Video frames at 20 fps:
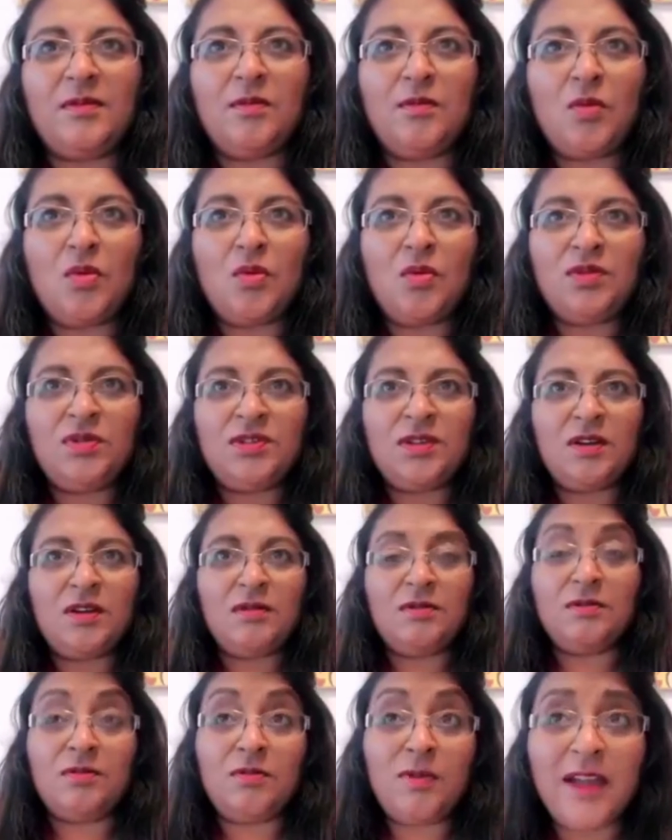More
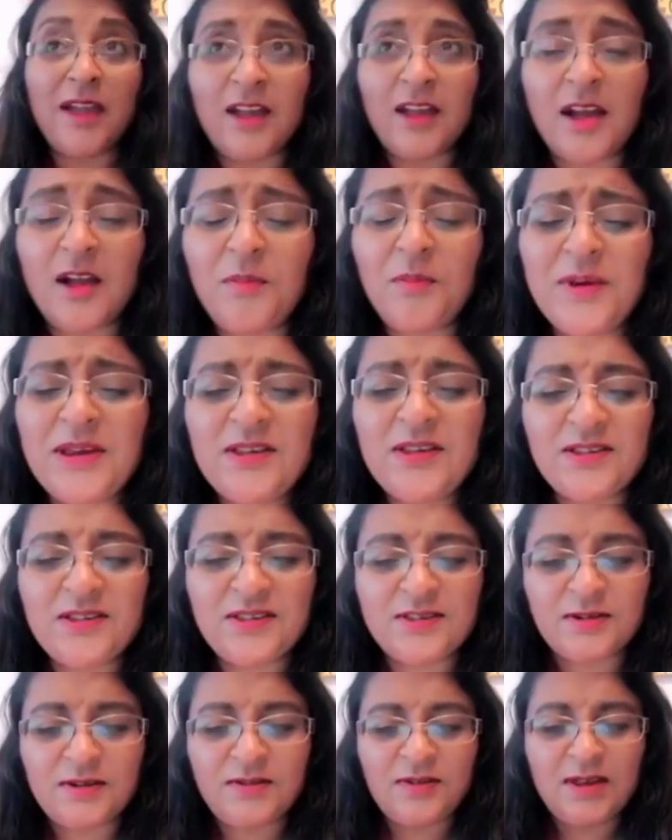so, right, I've been
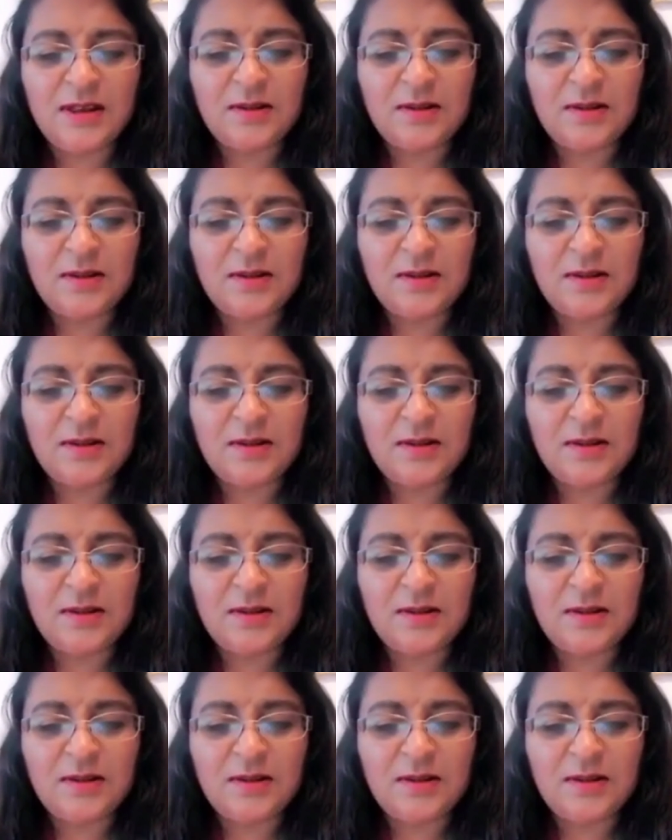sort of